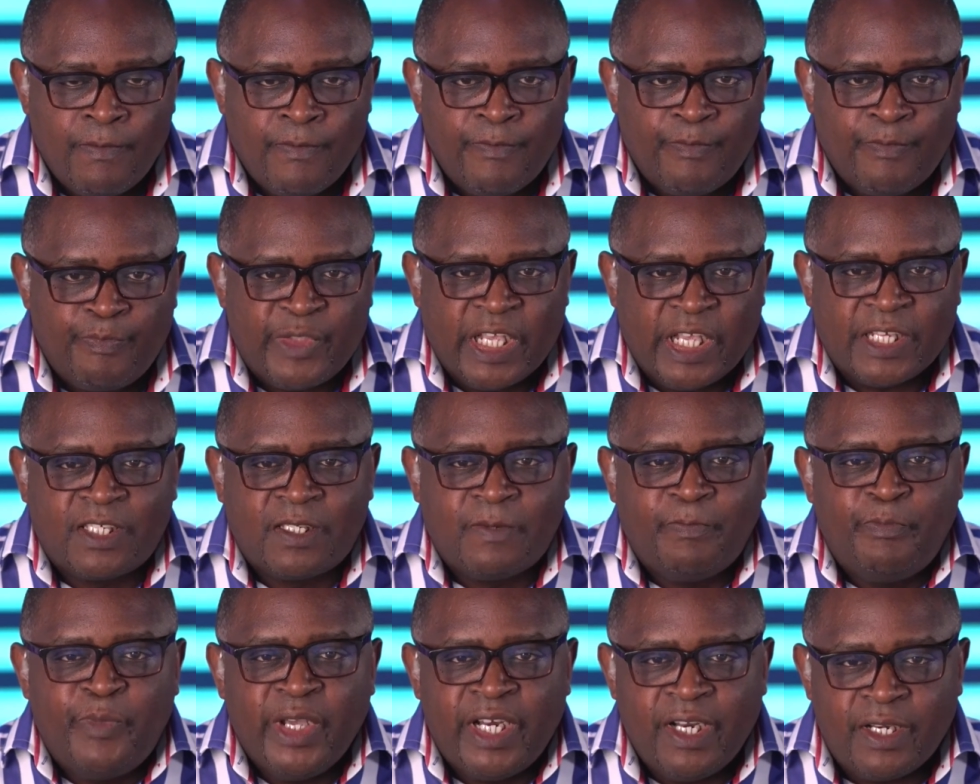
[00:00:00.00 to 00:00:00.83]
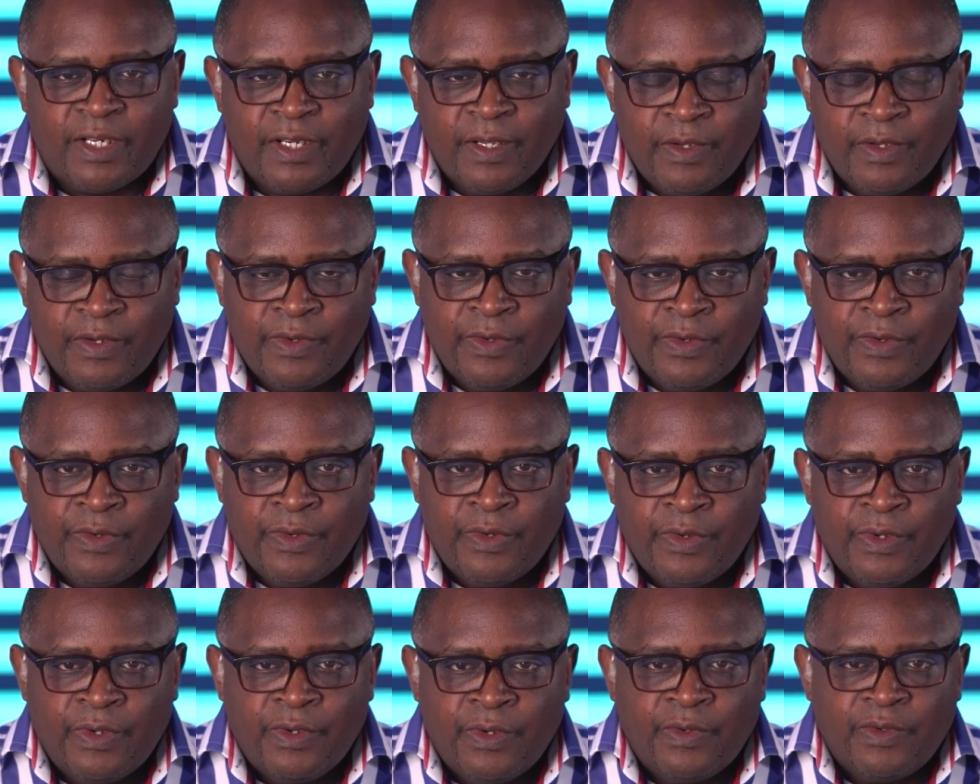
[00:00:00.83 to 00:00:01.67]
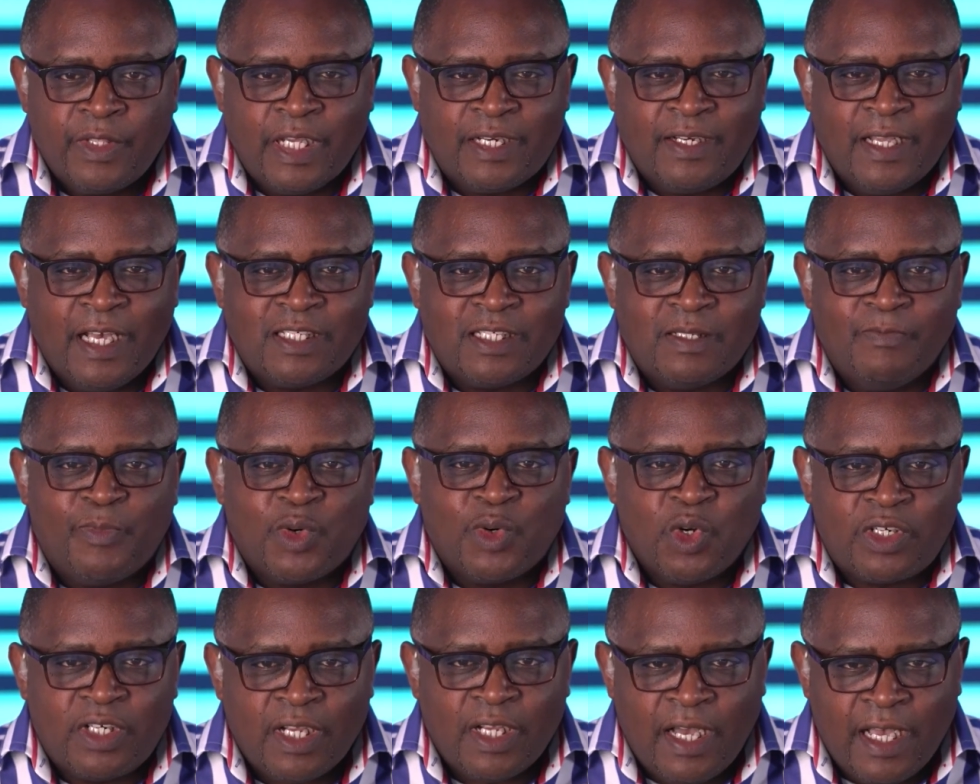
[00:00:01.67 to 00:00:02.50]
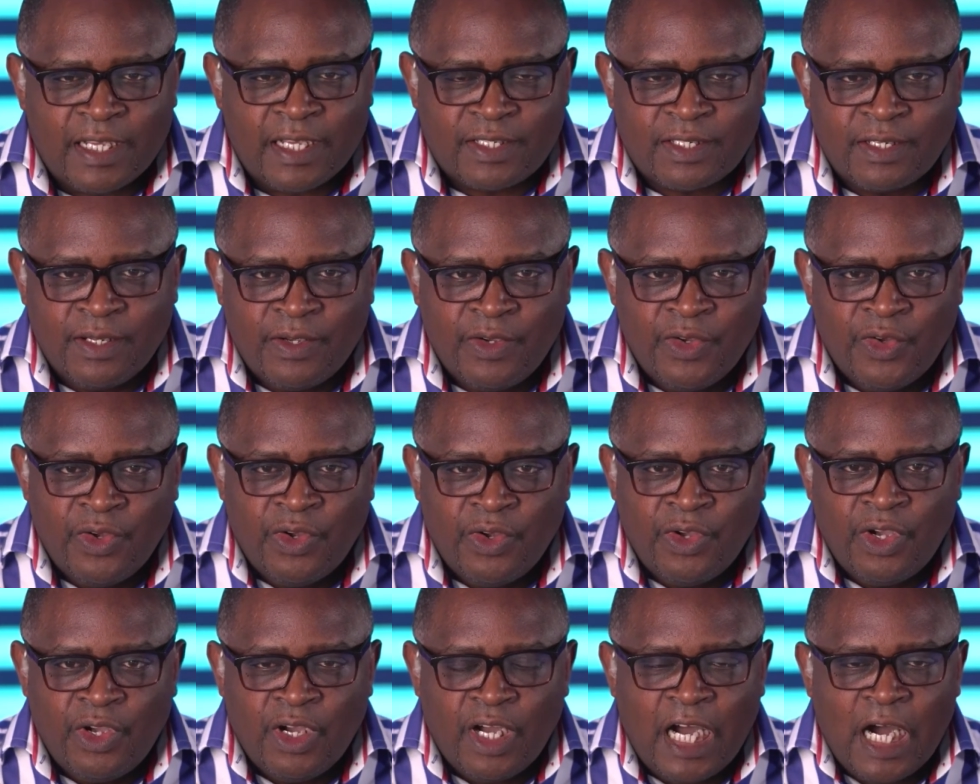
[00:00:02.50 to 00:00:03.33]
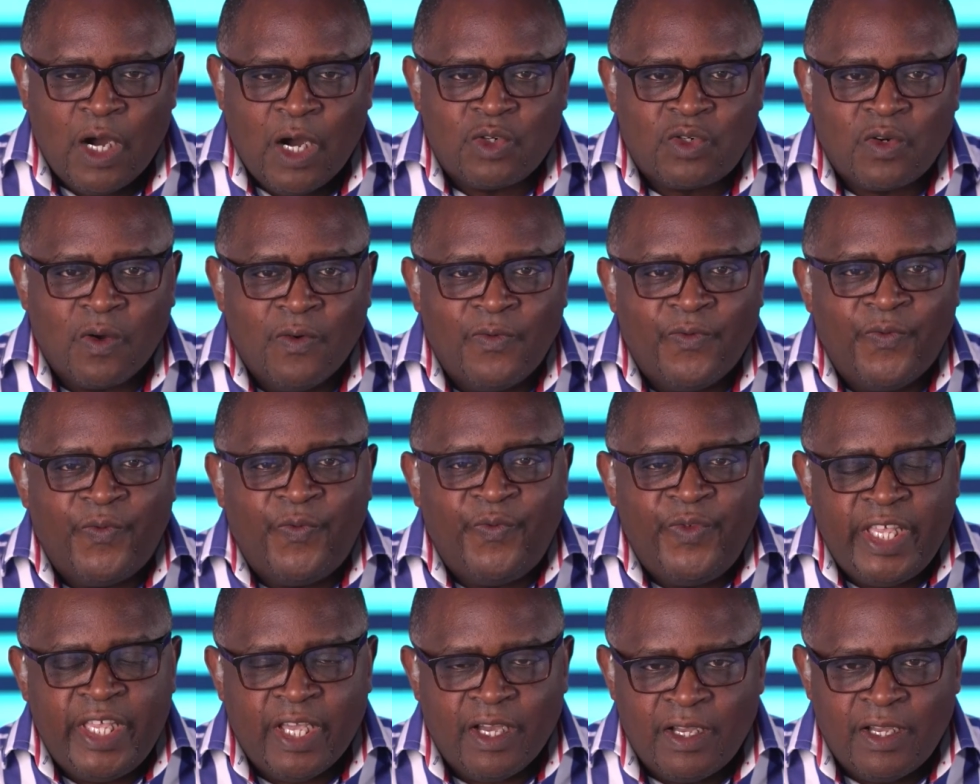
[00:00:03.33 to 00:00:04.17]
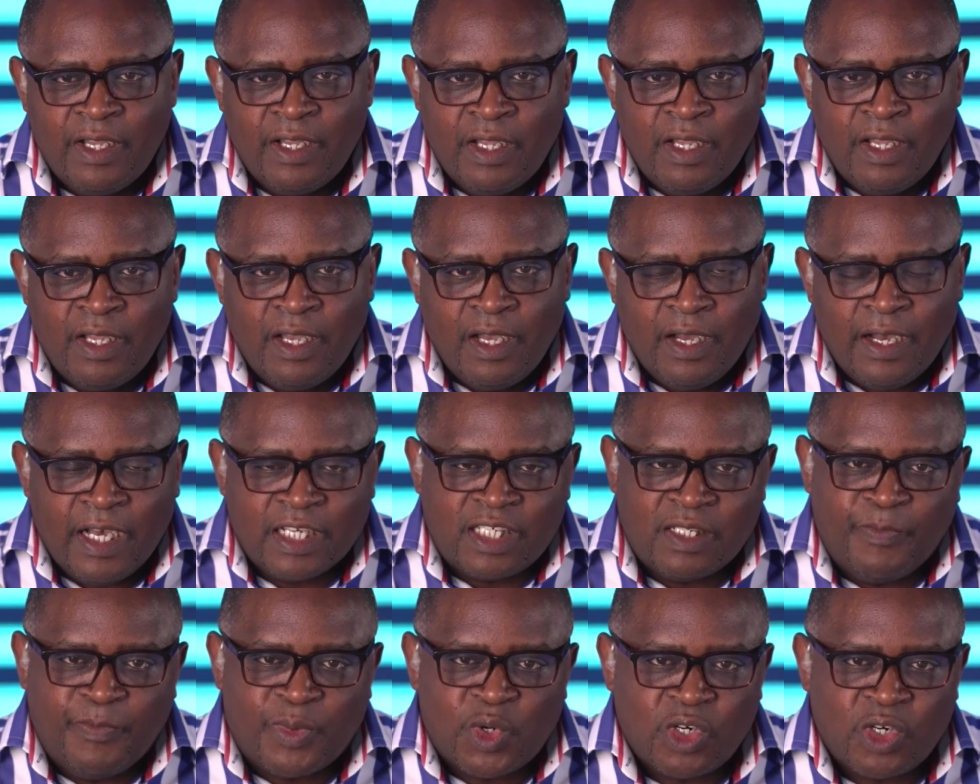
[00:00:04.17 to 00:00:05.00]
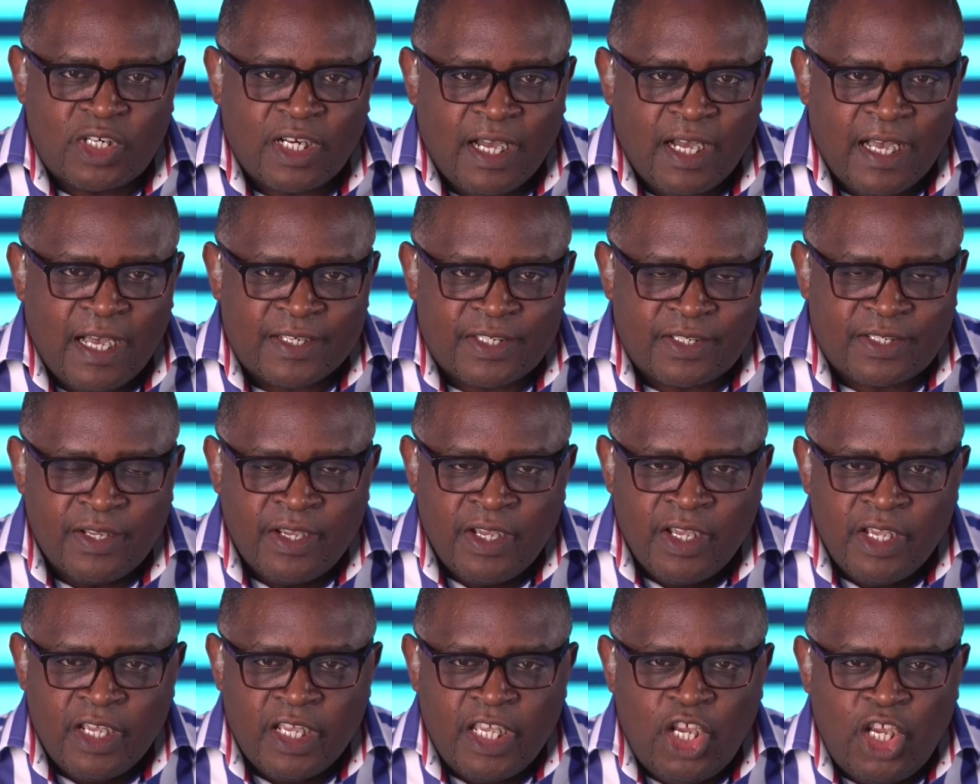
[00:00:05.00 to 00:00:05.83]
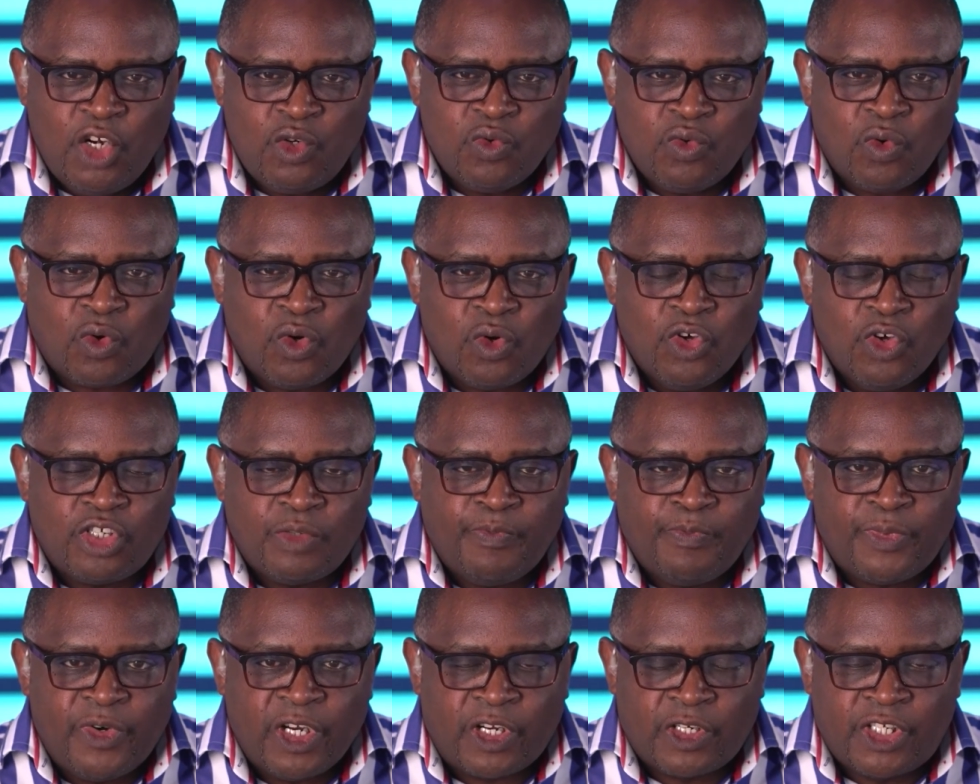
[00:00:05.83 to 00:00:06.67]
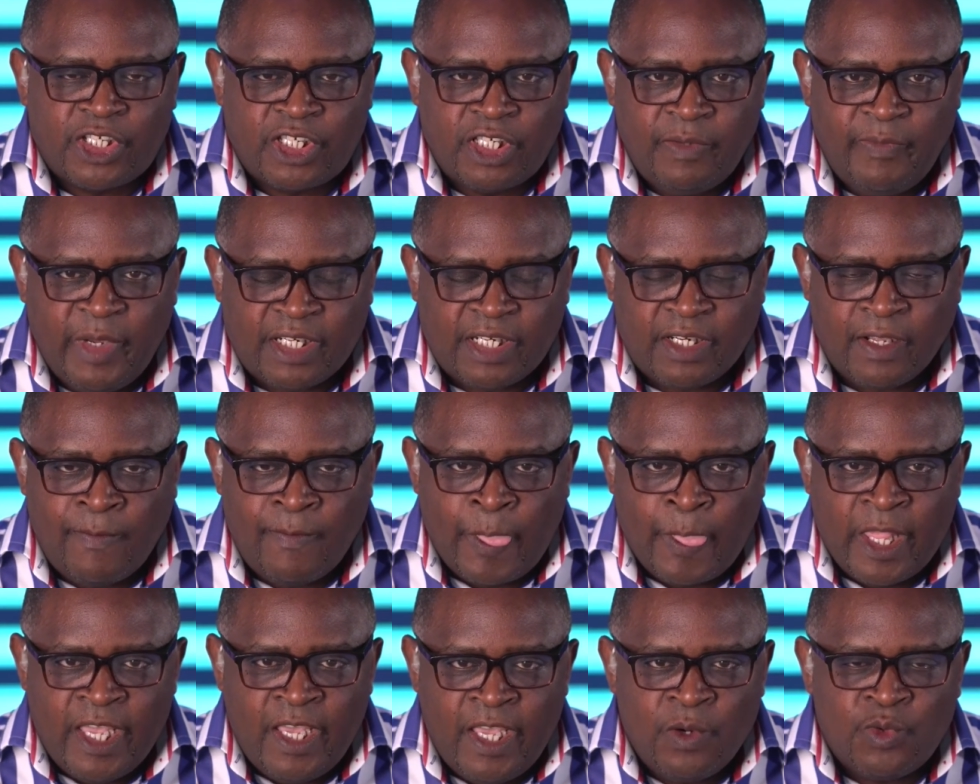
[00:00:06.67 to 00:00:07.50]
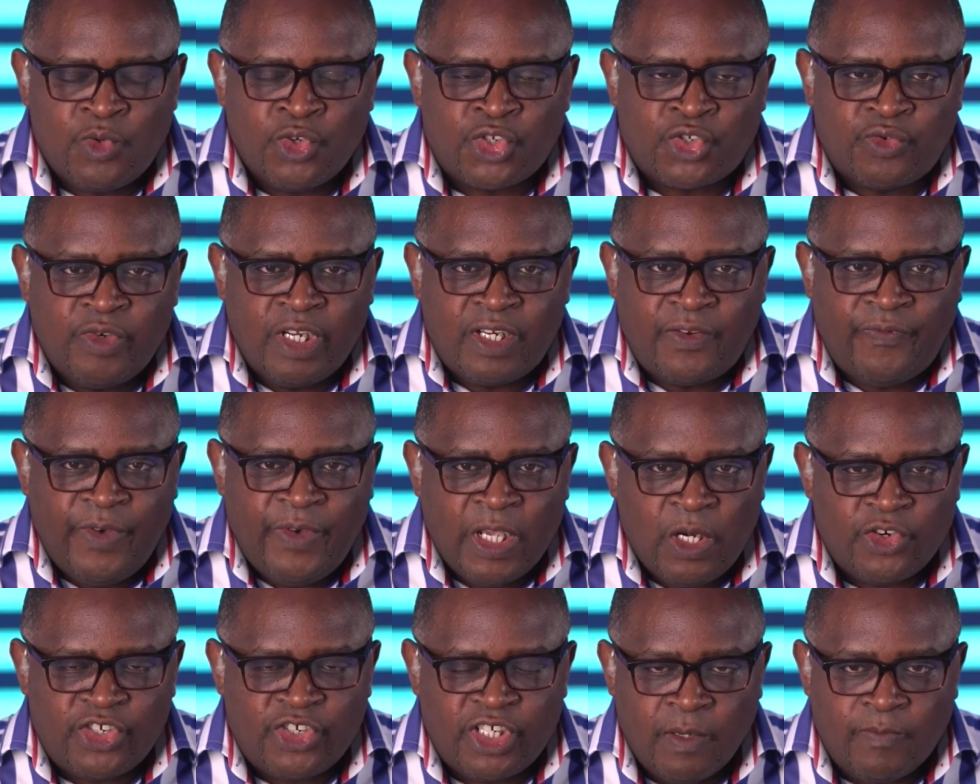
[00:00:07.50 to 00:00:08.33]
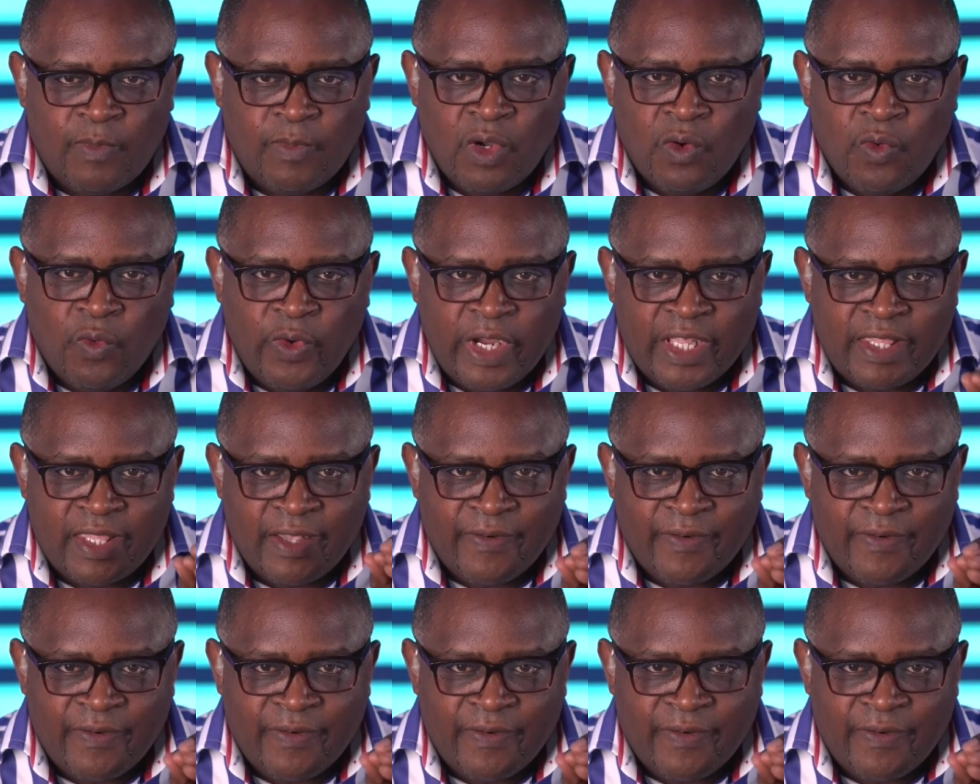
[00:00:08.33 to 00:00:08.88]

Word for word: The spirit that has brought us out of fear has brought us into close proximity, into sweet fellowship with the